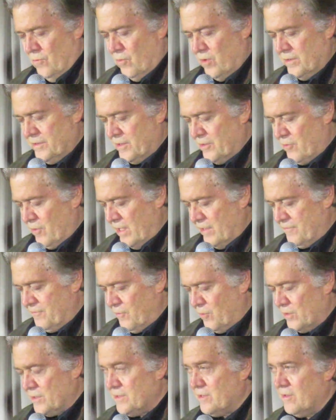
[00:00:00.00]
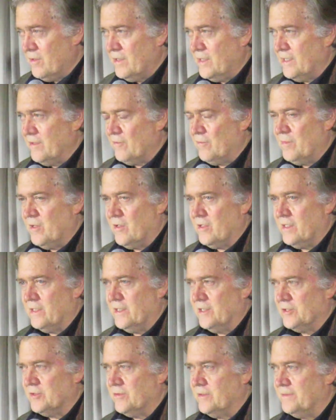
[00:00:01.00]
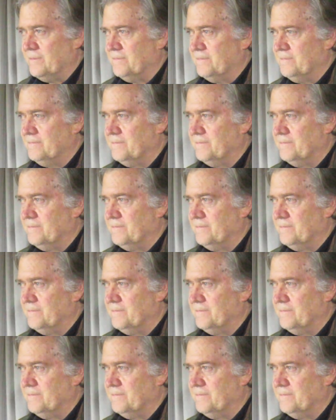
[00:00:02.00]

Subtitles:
We're in the great fourth turning of American history,